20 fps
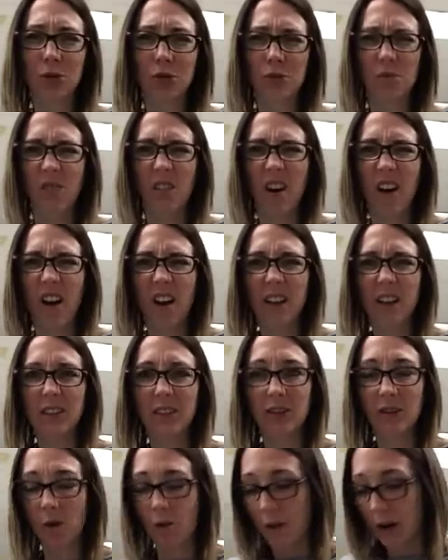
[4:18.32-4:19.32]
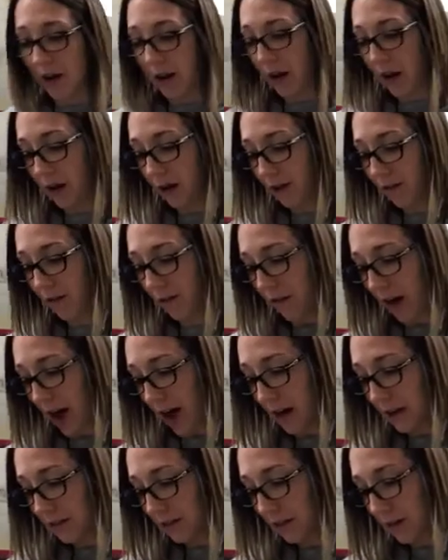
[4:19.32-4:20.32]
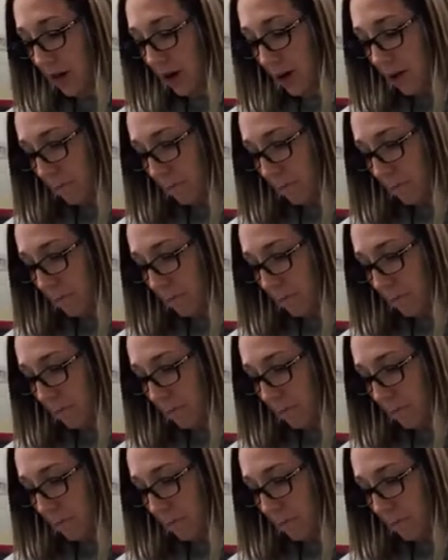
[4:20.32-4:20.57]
too long. It's going kind of fast.